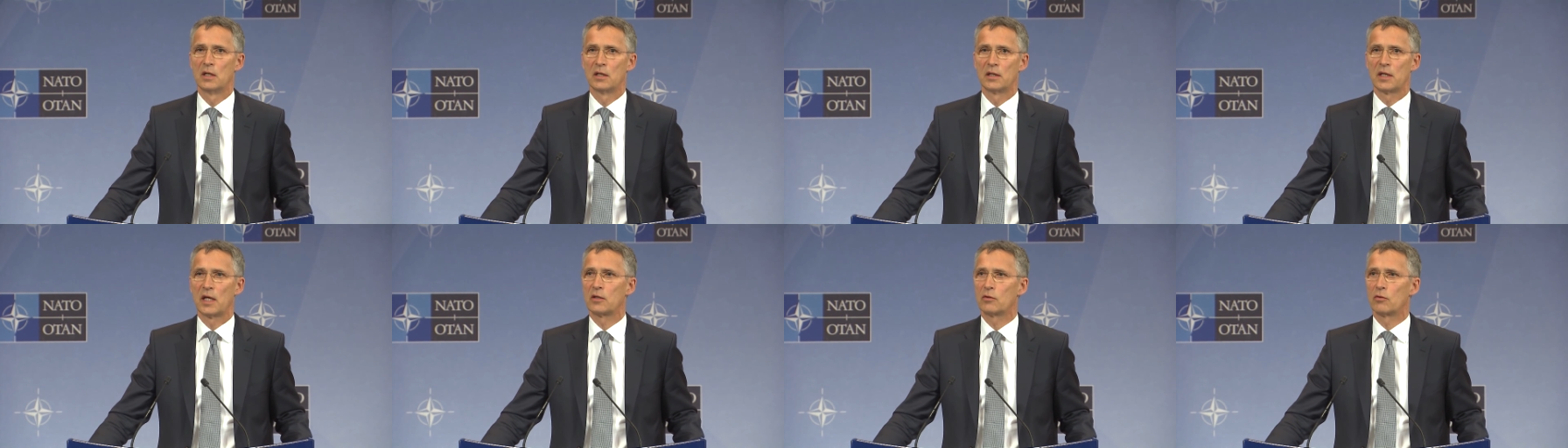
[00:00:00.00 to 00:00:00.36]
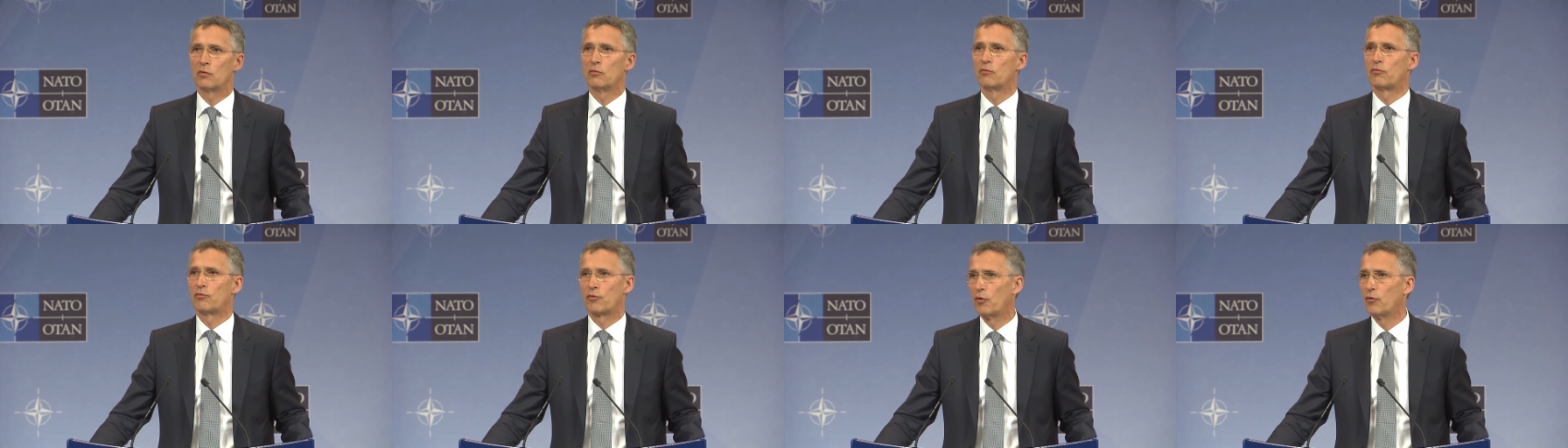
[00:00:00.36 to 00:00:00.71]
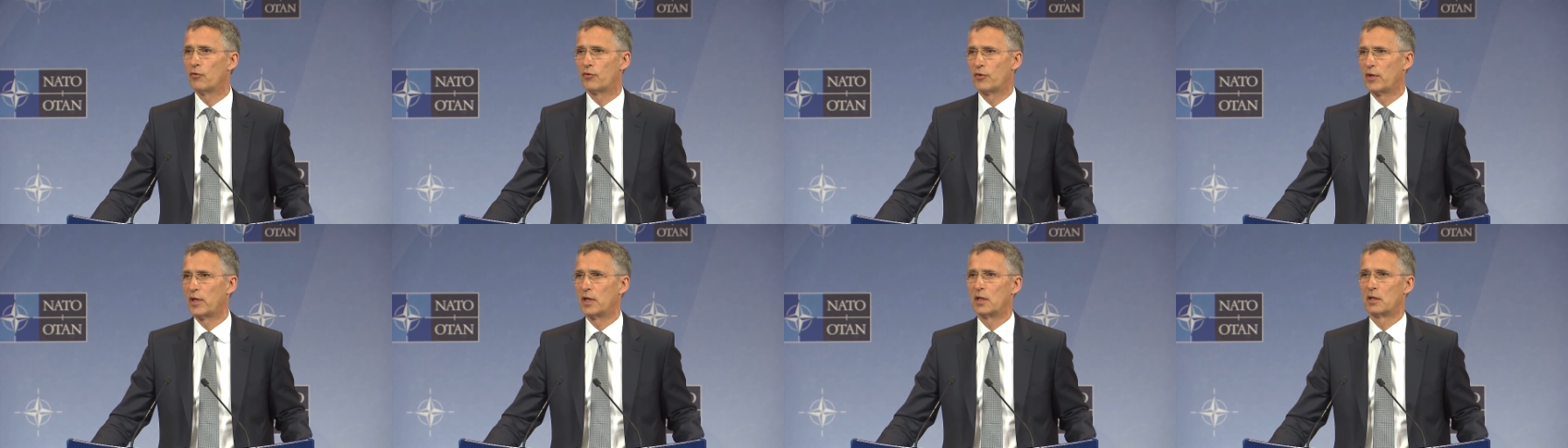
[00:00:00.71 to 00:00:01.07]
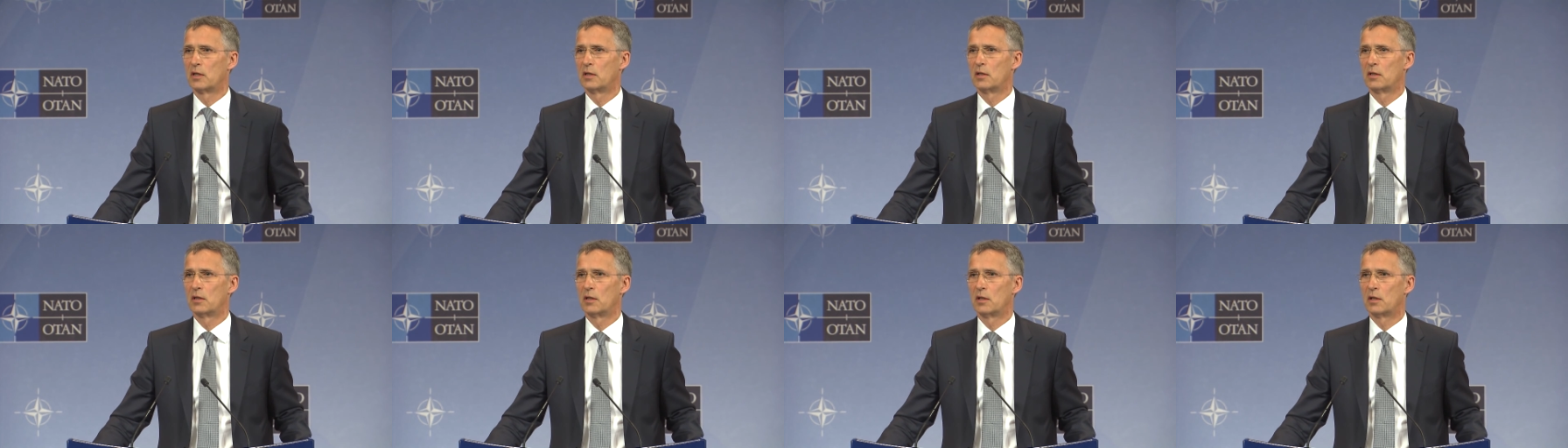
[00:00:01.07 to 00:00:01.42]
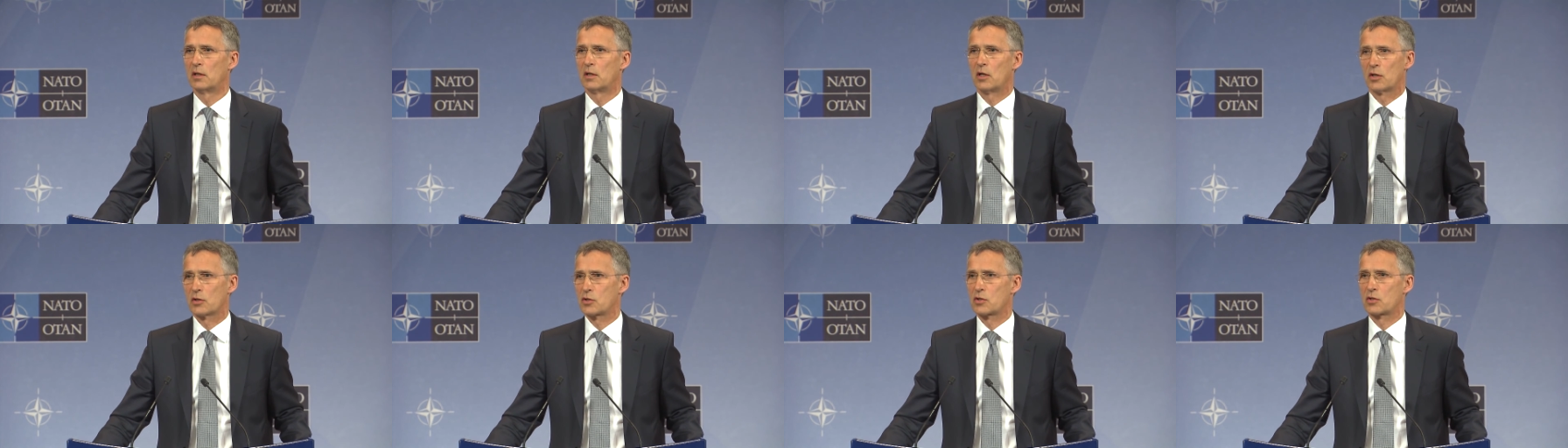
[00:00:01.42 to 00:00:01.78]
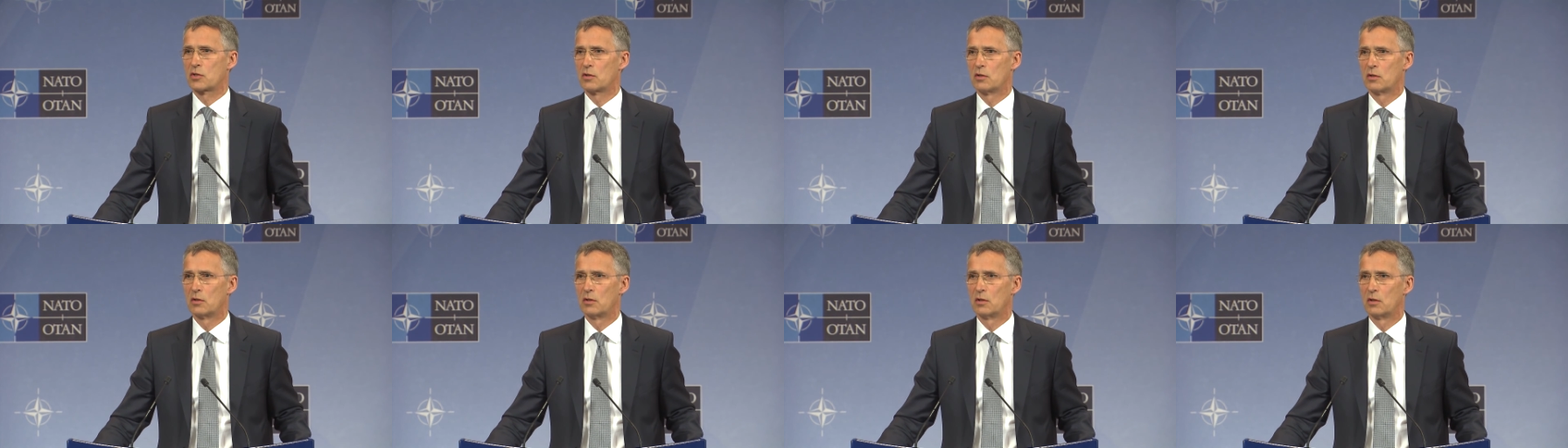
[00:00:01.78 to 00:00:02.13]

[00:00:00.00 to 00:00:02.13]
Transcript: than confronting us.